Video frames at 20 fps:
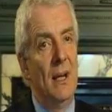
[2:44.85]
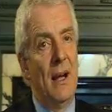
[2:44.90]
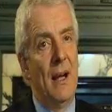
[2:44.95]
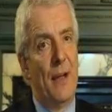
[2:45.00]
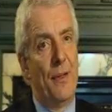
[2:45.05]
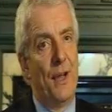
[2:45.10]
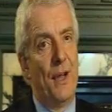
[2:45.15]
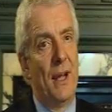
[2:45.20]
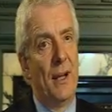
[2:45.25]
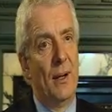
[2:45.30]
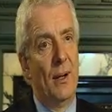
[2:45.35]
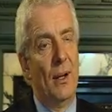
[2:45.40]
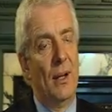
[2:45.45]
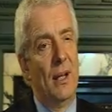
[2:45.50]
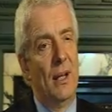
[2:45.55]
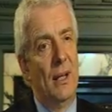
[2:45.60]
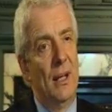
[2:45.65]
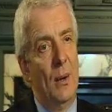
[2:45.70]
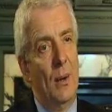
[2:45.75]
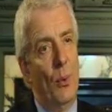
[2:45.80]
I think
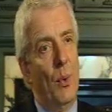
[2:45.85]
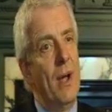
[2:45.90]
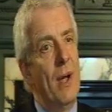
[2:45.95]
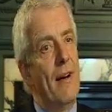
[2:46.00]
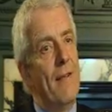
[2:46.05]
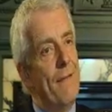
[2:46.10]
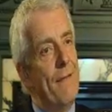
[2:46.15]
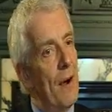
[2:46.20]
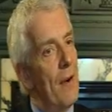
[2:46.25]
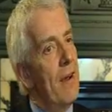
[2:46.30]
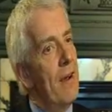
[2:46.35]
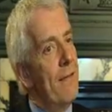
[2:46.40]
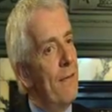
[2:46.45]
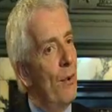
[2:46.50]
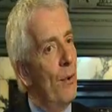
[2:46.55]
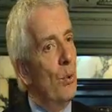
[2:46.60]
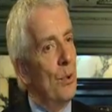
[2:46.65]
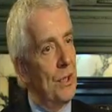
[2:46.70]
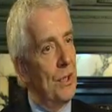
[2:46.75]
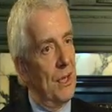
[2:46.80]
we are very
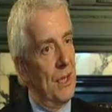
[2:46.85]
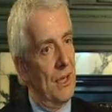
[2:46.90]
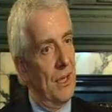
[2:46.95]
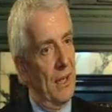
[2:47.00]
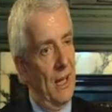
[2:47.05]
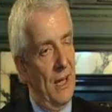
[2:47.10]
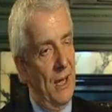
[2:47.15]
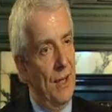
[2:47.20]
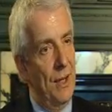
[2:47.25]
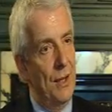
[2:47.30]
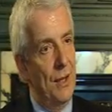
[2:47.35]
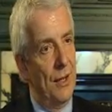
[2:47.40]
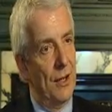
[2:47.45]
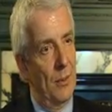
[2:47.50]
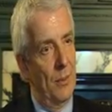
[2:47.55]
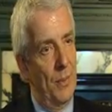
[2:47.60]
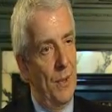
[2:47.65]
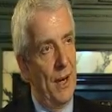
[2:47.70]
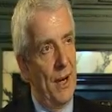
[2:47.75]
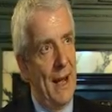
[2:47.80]
fortunate in
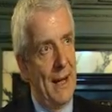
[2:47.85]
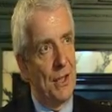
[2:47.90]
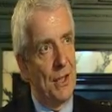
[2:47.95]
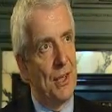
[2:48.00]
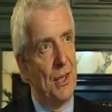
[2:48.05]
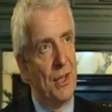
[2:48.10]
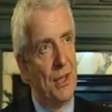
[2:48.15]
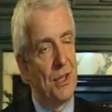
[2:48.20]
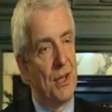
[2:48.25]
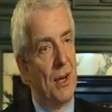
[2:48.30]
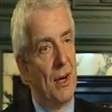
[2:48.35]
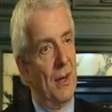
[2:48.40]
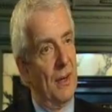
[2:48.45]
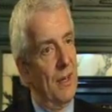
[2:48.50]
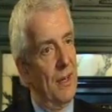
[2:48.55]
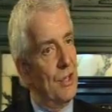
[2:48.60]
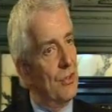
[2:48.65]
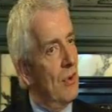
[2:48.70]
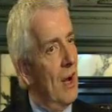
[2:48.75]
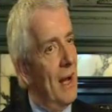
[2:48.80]
Europe that actually Scotland
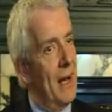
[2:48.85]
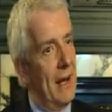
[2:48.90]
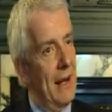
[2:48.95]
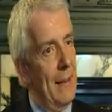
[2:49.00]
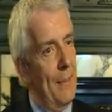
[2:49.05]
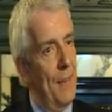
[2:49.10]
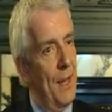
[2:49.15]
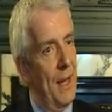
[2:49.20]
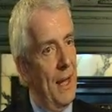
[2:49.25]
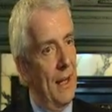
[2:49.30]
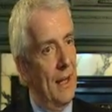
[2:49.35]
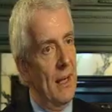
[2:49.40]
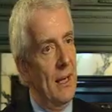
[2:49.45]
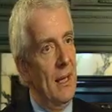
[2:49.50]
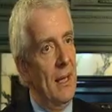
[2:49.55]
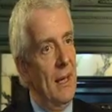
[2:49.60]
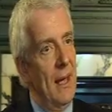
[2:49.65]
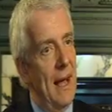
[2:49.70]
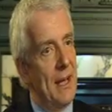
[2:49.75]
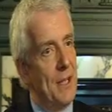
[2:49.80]
is right up there
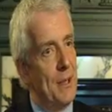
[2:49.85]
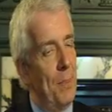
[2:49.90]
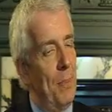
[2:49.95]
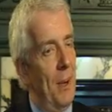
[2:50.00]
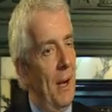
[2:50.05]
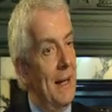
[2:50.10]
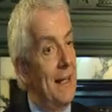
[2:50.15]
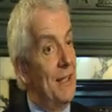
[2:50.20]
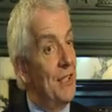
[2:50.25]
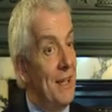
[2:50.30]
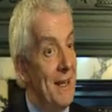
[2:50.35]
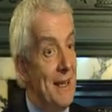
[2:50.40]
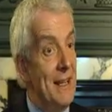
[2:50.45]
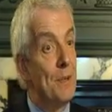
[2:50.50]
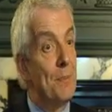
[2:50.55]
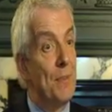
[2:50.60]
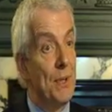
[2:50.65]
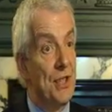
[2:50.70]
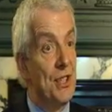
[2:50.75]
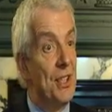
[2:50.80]
as a place that
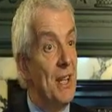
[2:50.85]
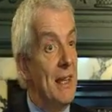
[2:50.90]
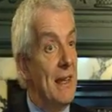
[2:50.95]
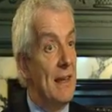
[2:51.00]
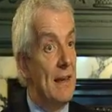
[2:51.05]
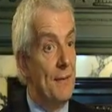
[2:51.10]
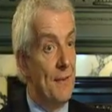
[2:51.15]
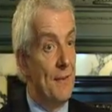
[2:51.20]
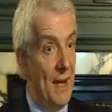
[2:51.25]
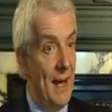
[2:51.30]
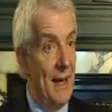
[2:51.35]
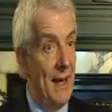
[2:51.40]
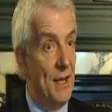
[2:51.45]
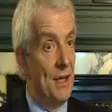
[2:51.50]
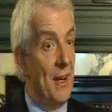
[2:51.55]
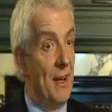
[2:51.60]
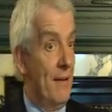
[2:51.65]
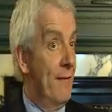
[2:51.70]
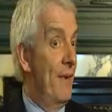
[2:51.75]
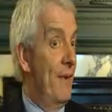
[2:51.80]
is perceived
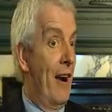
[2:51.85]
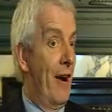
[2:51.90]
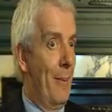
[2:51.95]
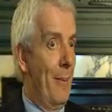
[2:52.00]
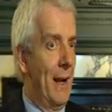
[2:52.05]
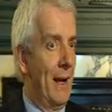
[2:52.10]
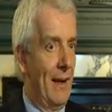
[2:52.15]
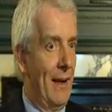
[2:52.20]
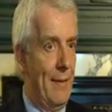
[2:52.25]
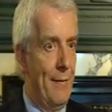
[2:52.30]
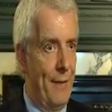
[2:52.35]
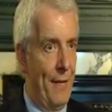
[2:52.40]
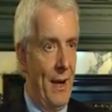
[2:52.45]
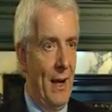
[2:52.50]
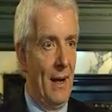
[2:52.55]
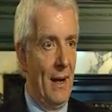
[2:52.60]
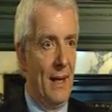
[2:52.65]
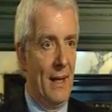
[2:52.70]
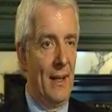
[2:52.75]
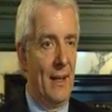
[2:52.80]
as environmentally
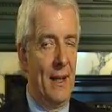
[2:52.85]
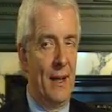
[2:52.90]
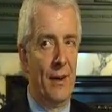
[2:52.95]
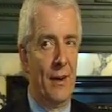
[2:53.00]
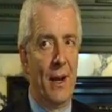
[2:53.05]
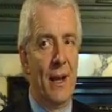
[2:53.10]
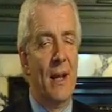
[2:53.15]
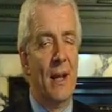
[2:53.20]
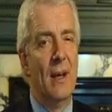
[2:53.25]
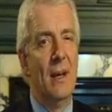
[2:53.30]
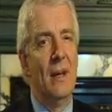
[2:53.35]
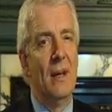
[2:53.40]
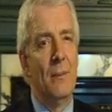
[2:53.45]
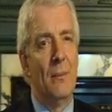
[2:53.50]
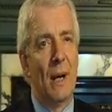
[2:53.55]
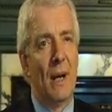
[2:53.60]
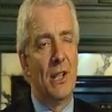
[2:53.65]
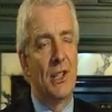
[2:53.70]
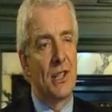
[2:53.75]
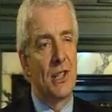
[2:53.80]
friendly, clean, green.
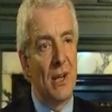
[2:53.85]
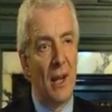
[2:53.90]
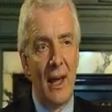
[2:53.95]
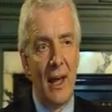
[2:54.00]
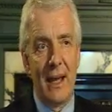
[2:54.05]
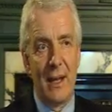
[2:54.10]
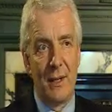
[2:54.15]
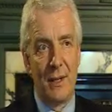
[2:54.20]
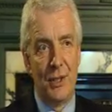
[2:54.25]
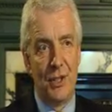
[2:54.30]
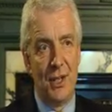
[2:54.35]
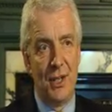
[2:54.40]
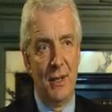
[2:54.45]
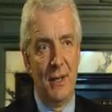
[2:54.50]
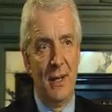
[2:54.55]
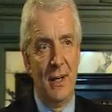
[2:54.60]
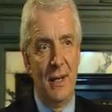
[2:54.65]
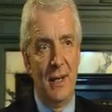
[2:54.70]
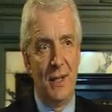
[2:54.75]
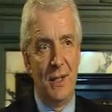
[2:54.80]
My slight
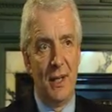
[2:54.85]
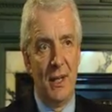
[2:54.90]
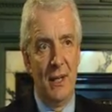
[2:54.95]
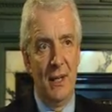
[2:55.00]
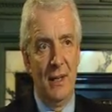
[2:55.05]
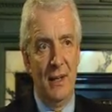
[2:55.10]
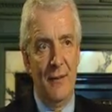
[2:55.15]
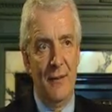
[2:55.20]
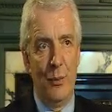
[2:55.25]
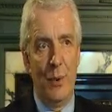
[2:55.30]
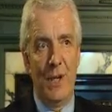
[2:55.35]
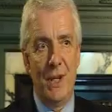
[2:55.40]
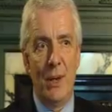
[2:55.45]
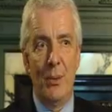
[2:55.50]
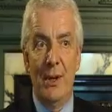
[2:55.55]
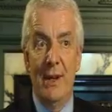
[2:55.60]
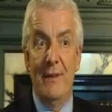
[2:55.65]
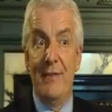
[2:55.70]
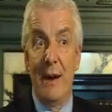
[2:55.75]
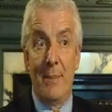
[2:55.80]
concern is if we
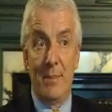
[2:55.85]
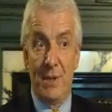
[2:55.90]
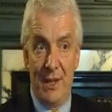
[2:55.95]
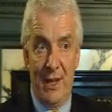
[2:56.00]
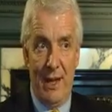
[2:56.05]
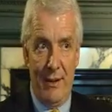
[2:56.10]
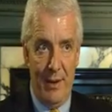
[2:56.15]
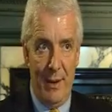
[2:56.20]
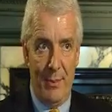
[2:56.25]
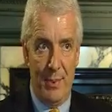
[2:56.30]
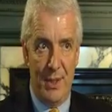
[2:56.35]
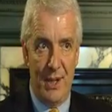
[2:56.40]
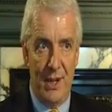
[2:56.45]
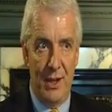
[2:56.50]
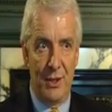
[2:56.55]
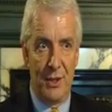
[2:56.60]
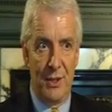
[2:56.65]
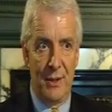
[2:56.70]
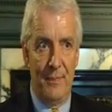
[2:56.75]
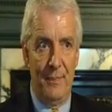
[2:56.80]
don't live up to that
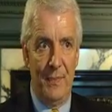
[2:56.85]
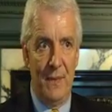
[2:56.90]
reputation.